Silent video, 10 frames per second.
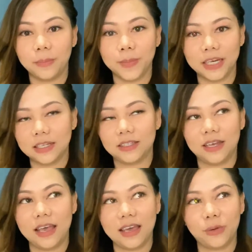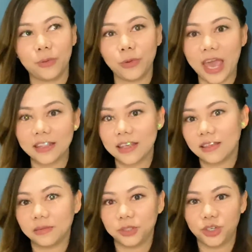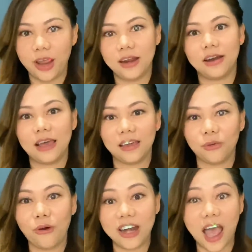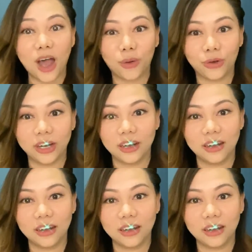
but we ended up training like 1 hour